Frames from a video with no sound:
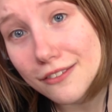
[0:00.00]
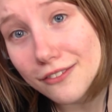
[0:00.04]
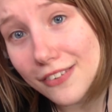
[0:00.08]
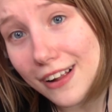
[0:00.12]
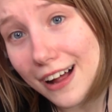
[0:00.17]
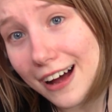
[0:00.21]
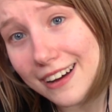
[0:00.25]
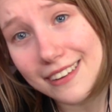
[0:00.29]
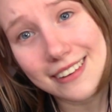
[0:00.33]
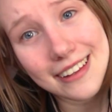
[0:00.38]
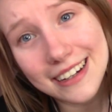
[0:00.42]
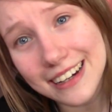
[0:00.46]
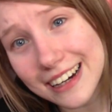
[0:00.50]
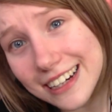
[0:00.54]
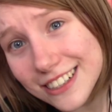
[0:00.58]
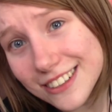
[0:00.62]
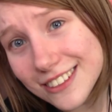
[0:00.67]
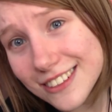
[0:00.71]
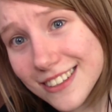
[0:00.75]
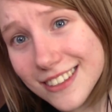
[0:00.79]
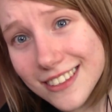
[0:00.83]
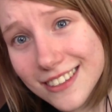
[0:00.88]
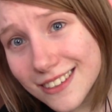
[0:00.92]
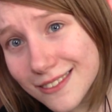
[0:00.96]
Fly. Like, I
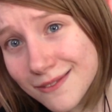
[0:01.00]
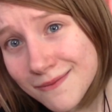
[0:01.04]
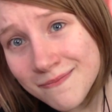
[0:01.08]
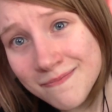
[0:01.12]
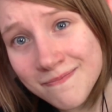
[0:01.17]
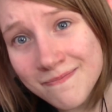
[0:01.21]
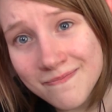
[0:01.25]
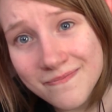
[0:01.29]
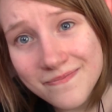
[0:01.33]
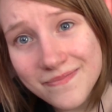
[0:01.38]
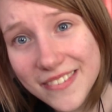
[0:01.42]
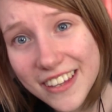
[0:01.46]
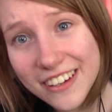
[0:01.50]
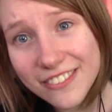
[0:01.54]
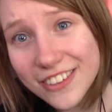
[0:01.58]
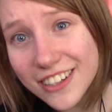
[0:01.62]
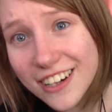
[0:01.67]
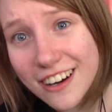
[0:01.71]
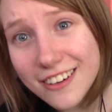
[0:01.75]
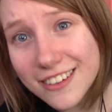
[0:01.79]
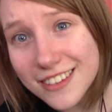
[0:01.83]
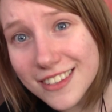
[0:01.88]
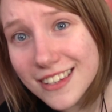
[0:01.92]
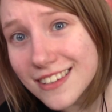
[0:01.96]
just never
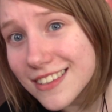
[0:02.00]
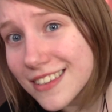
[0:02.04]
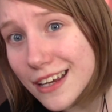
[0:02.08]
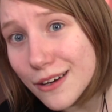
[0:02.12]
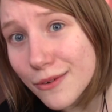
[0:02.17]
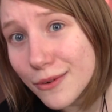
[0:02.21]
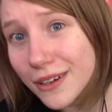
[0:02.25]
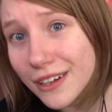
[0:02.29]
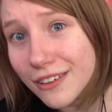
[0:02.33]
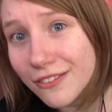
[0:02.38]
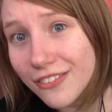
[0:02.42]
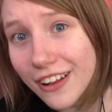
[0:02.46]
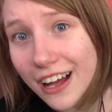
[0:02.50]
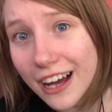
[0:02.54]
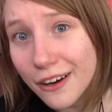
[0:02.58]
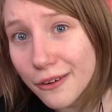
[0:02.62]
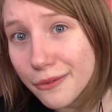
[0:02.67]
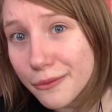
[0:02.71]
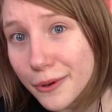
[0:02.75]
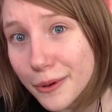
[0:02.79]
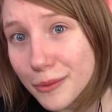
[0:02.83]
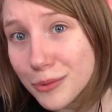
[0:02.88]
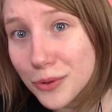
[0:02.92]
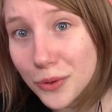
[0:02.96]
got to see Say We Can Fly on
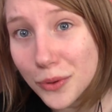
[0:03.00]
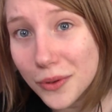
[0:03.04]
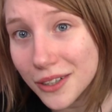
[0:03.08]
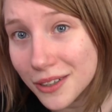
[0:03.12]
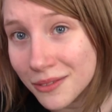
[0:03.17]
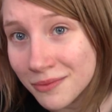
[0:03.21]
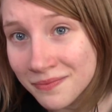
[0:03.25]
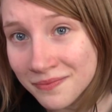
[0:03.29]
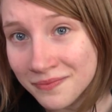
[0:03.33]
Warped Tour.